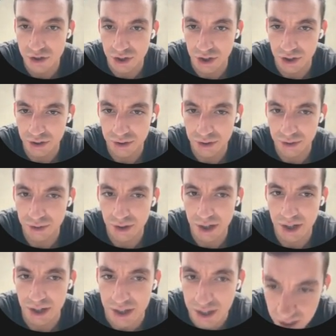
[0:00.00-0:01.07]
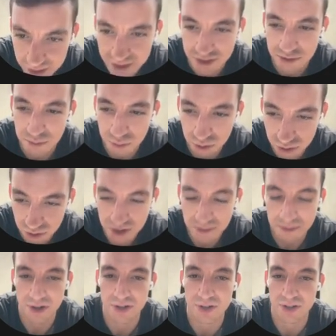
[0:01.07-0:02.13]
So yeah, that's pretty
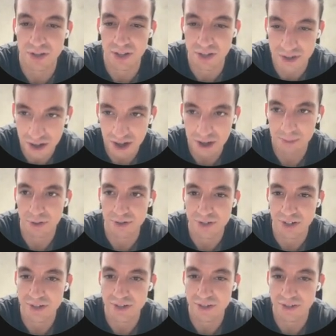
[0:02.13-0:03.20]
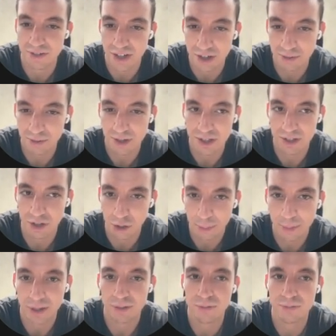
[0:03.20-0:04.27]
much the entire process of how we go
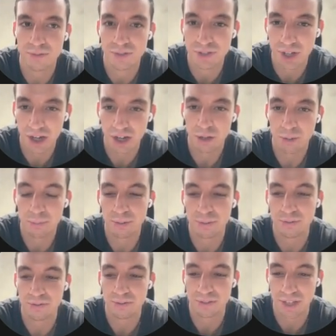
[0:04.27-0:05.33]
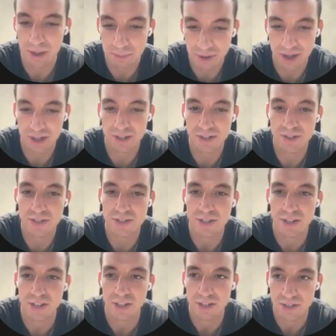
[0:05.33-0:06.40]
about setting up campaigns
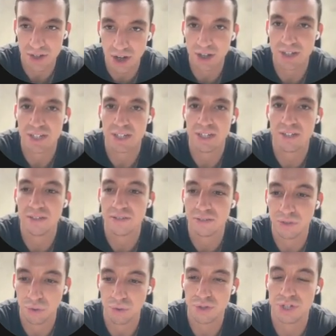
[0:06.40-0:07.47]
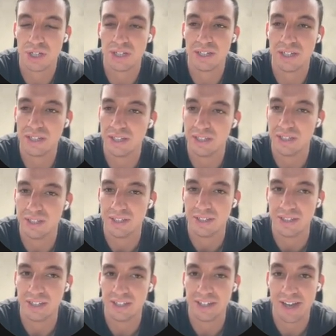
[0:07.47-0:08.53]
targeting, launching,
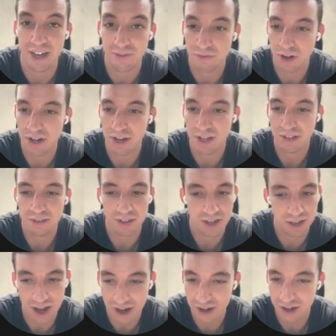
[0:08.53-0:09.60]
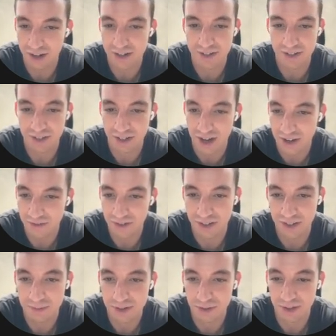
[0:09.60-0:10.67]
and running and analyzing and
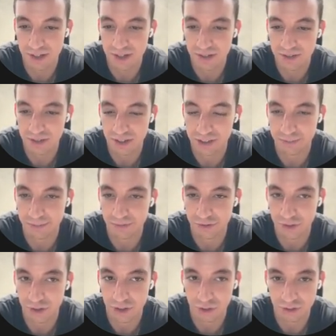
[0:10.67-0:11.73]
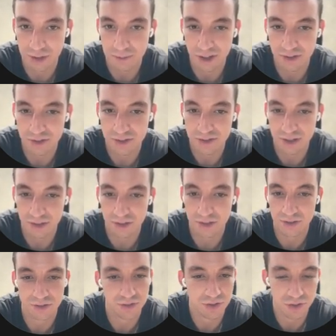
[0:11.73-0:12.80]
everything in between for our cold emails. There
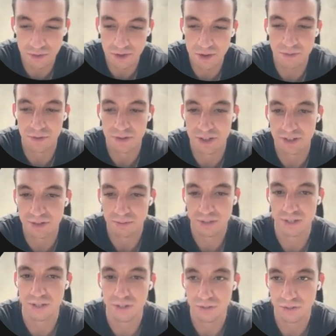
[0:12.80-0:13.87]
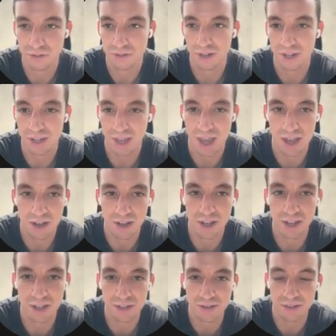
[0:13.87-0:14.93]
are so many more things that we could go through, like
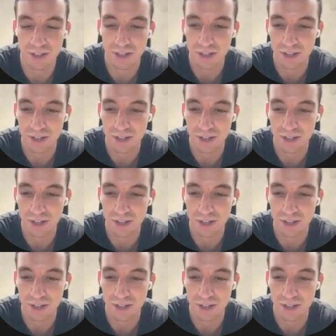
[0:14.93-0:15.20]
AI and